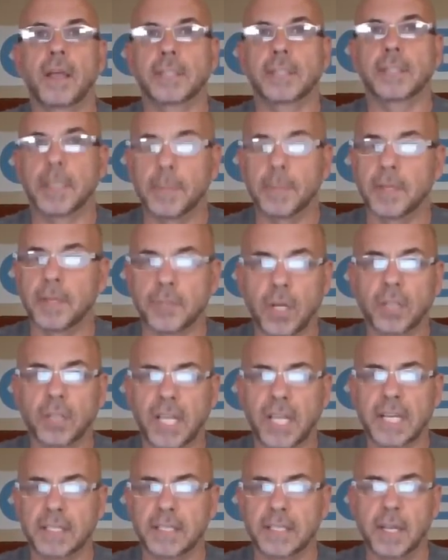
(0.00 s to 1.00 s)
Some of these
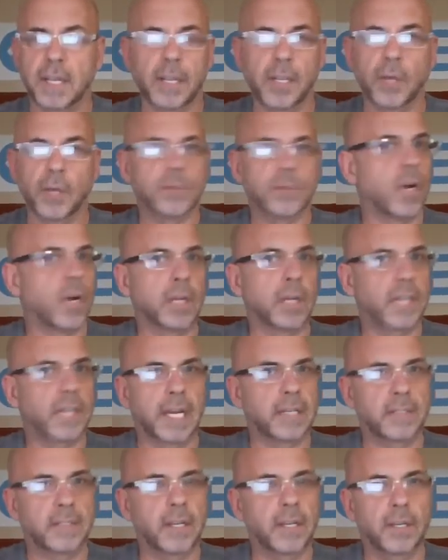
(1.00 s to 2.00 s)
alt tech CEOs,
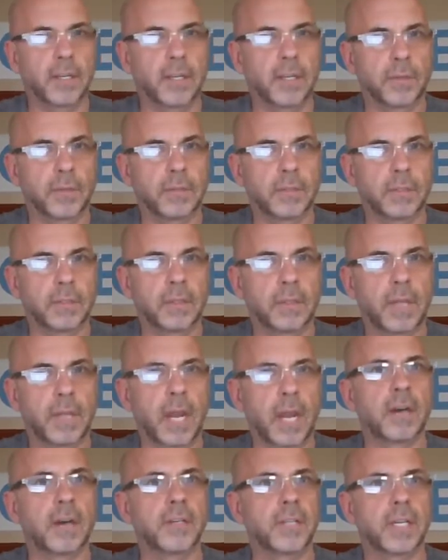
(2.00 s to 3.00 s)

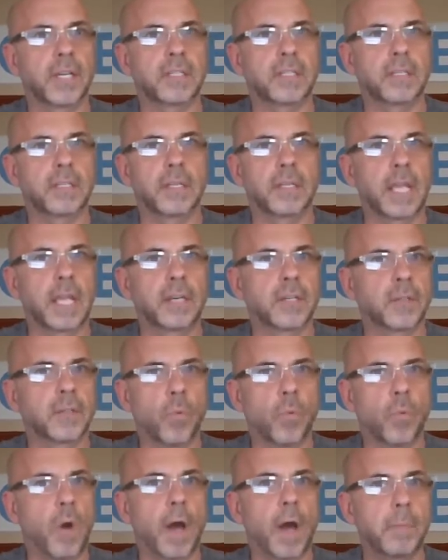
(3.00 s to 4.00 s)
they
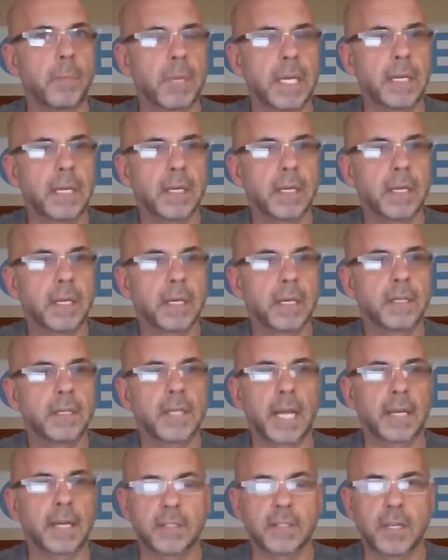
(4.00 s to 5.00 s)
just want to be
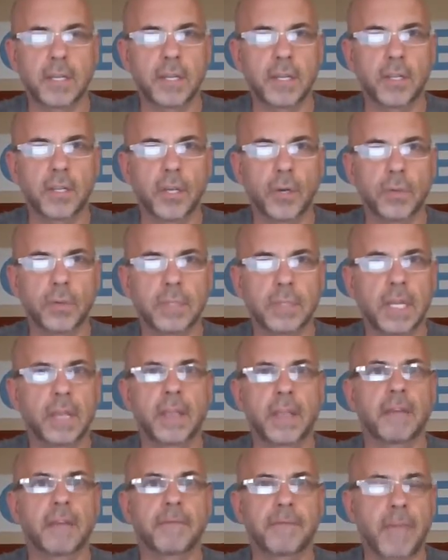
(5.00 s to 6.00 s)
tech CEOs
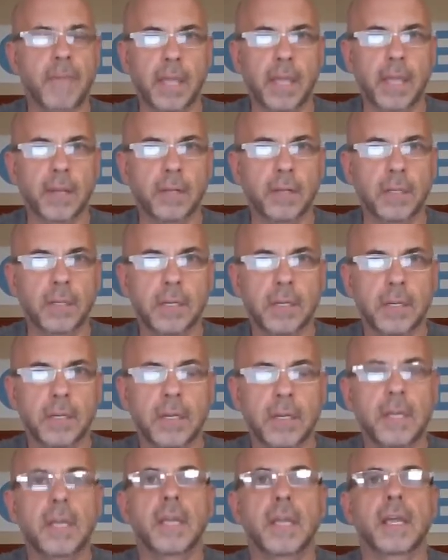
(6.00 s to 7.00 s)
that failed,
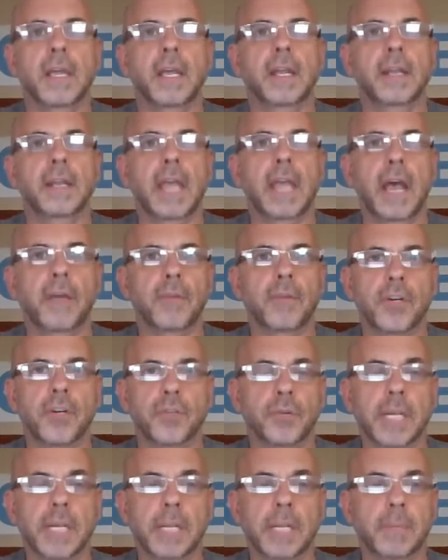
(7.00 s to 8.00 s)
and now their
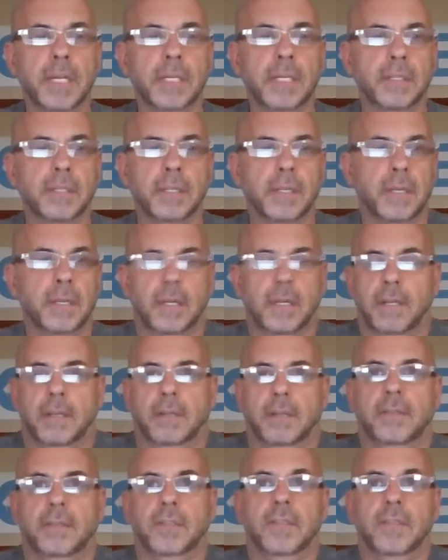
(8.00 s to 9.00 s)
dream is
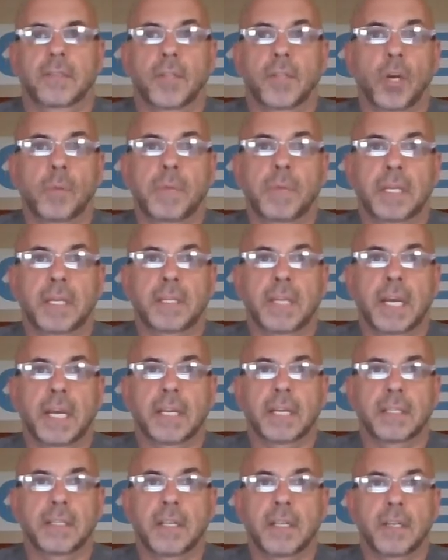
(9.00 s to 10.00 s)
to still be a
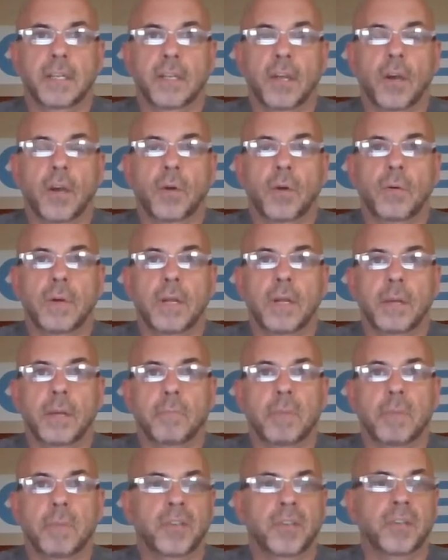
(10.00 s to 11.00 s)
tech CEO,
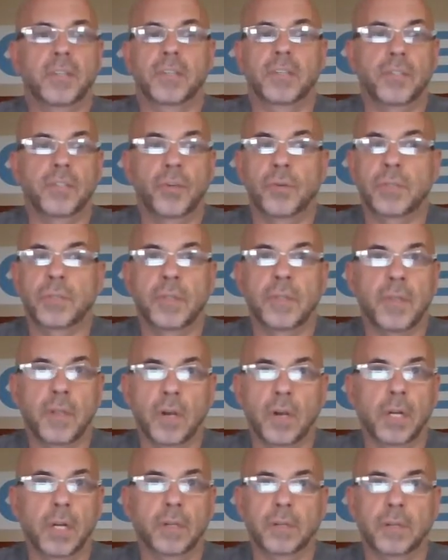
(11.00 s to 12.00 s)
but they're just using the
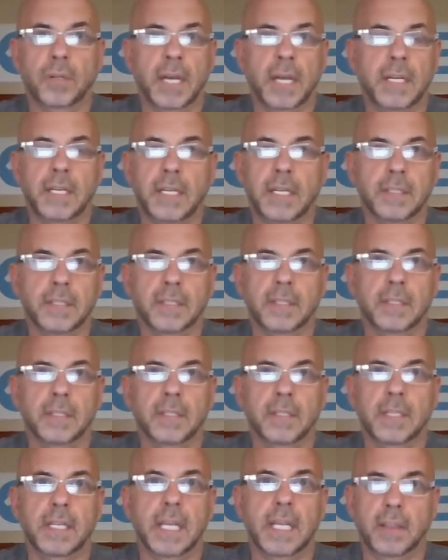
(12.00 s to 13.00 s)
alt ideas
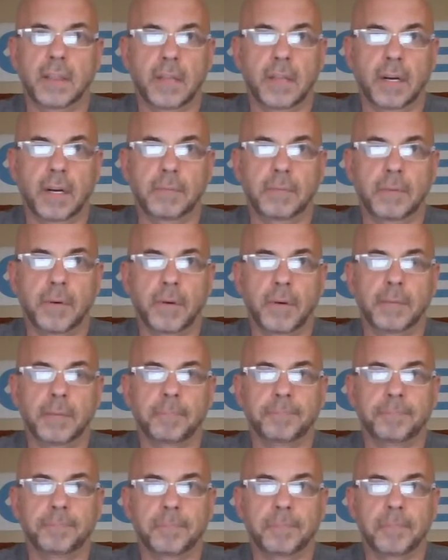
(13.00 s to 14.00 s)
to get there,
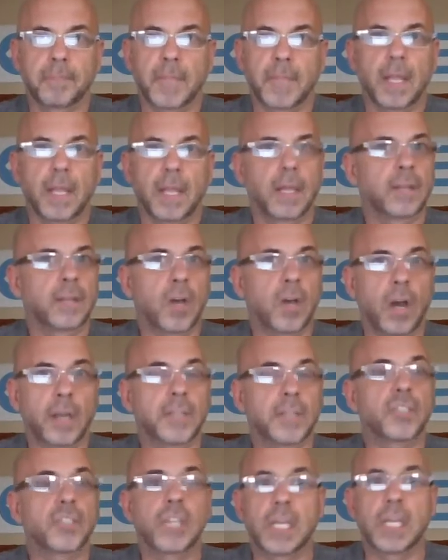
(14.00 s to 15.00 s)
right?
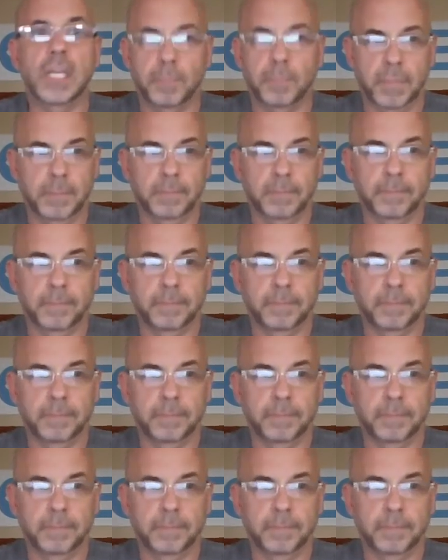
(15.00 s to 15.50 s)
Talk is cheap.